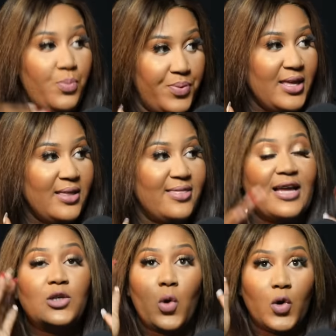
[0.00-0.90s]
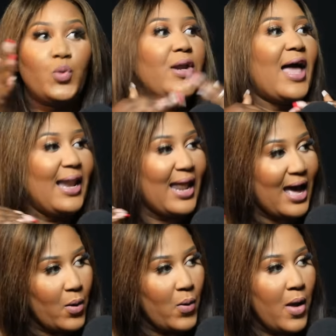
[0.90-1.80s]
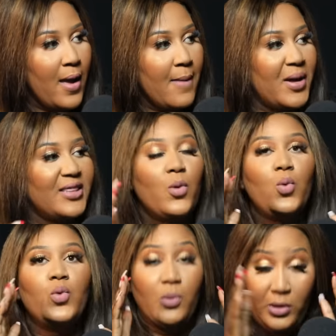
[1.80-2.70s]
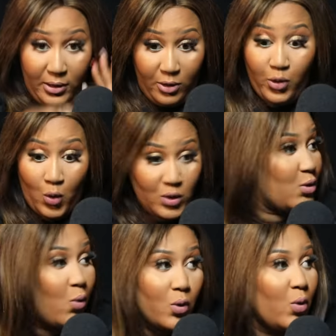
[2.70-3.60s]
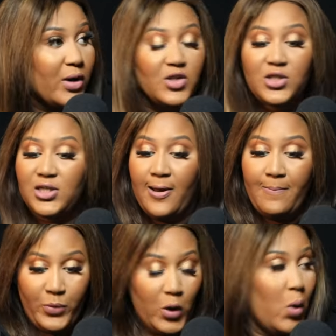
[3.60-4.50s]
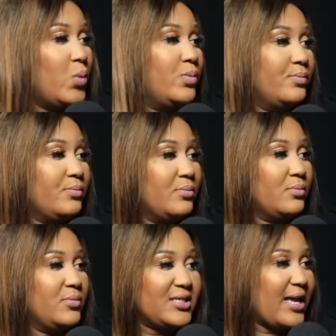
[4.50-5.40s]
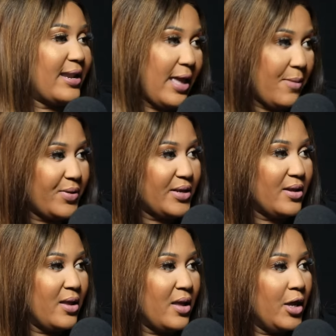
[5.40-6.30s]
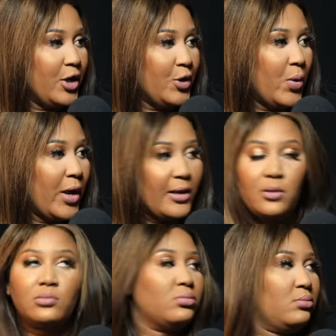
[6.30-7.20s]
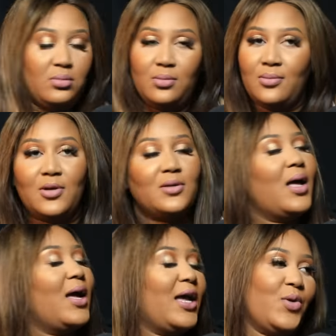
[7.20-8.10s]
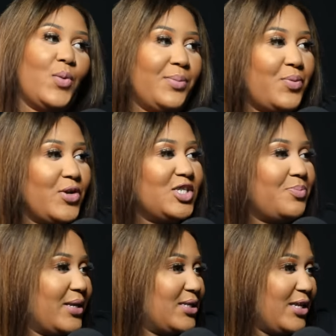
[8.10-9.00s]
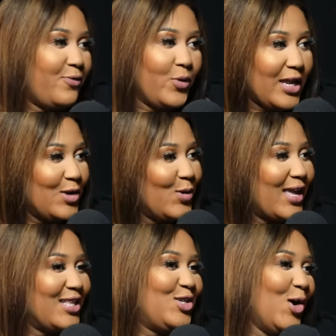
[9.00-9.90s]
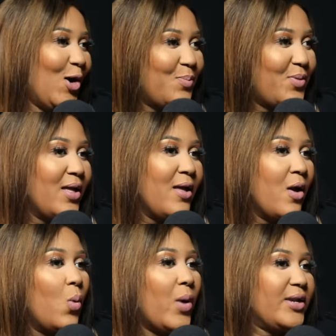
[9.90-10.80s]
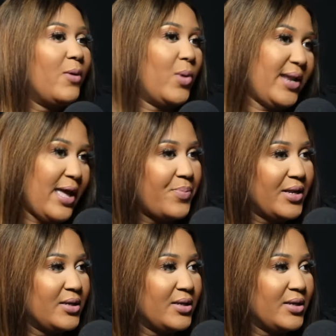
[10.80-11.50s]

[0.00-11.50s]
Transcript: be that God will allow, but there will, those unkulunkulazo would say, no, this can happen. You know, I don't want to preach, but if we can look at Job, what happened?